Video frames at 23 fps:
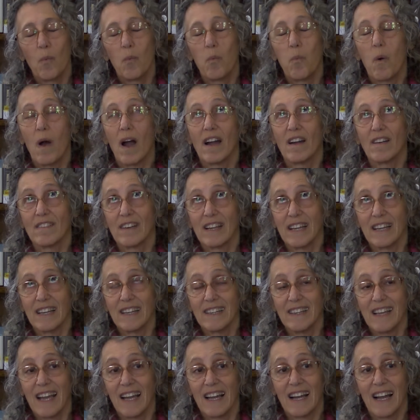Worry,
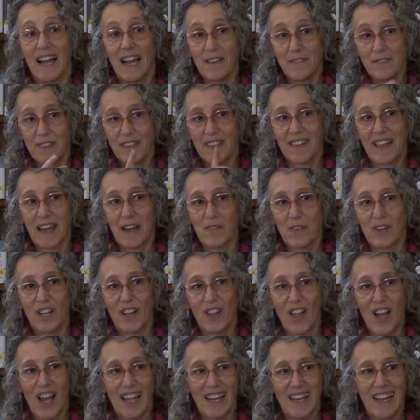yeah, I feel that one a
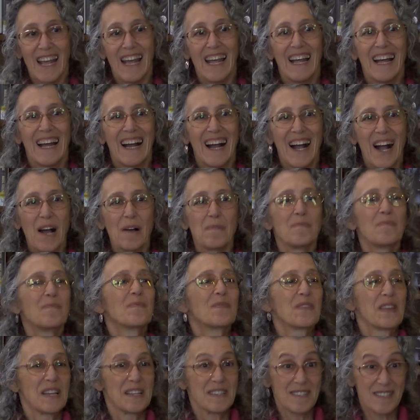lot.
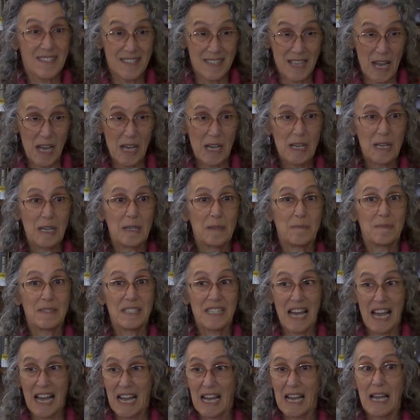
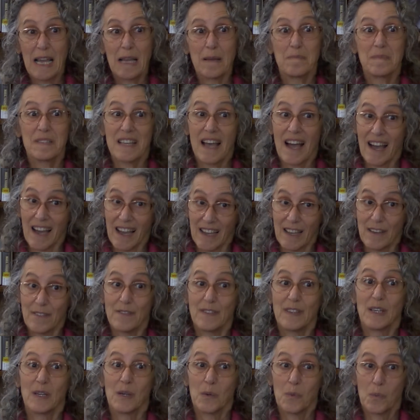Sometimes I
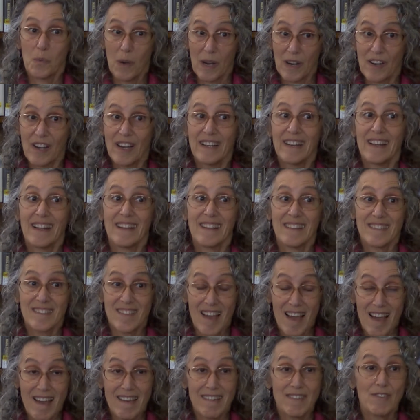feel worried and it's
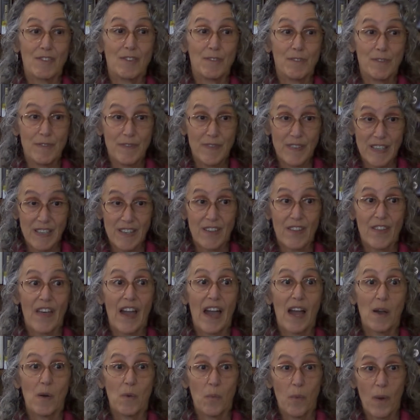hard to feel
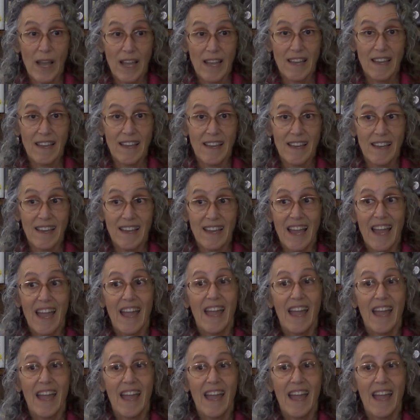that way.